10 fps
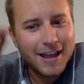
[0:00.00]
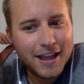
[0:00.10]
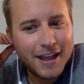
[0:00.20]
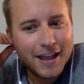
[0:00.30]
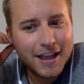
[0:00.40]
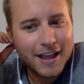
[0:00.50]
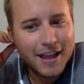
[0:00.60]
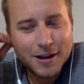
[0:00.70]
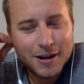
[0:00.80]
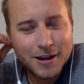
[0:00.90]
can
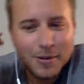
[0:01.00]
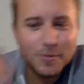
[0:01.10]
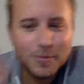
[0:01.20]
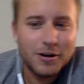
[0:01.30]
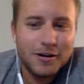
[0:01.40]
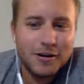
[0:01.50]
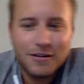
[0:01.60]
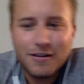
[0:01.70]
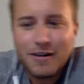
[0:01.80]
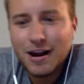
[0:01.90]
happen. I remember
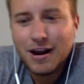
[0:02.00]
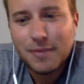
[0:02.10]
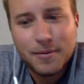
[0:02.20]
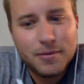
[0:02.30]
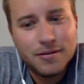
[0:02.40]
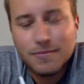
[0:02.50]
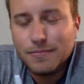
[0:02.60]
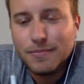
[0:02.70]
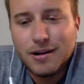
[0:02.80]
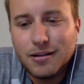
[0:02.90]

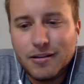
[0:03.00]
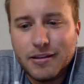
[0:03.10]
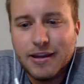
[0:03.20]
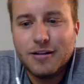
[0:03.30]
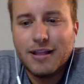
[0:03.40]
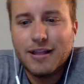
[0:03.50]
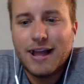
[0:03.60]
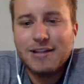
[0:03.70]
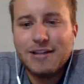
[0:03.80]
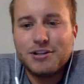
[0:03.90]
middle of the year
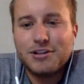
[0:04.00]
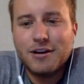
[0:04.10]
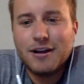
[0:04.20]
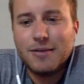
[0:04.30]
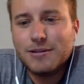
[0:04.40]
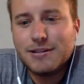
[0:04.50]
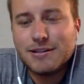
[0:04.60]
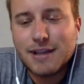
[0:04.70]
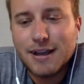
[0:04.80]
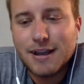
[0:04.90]
last year, I
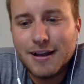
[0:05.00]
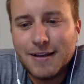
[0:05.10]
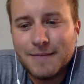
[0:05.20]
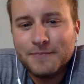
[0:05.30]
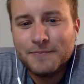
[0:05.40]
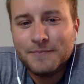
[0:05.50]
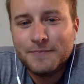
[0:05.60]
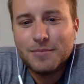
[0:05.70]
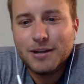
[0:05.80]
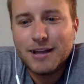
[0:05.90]
was
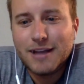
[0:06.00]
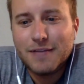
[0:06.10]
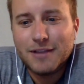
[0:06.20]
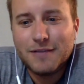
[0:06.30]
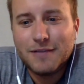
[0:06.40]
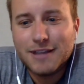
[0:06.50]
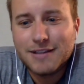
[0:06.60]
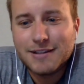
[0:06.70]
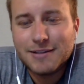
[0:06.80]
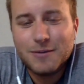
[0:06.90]
pretty heavily
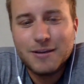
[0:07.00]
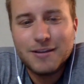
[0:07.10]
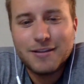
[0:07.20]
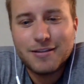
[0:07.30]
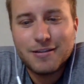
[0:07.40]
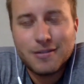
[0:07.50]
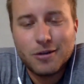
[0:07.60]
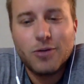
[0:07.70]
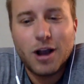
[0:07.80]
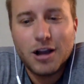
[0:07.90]
invested with a
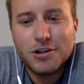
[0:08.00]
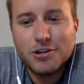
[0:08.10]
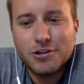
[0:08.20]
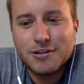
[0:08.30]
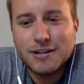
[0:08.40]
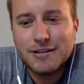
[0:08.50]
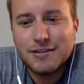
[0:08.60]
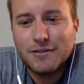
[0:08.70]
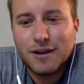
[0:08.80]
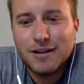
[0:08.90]
Rodgers and
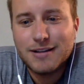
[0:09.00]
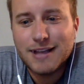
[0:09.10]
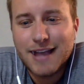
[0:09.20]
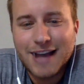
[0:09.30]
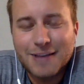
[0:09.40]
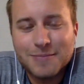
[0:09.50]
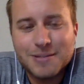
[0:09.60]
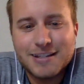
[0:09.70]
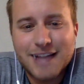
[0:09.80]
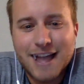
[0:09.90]
Devontae Adams
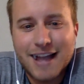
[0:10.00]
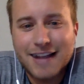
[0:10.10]
stack.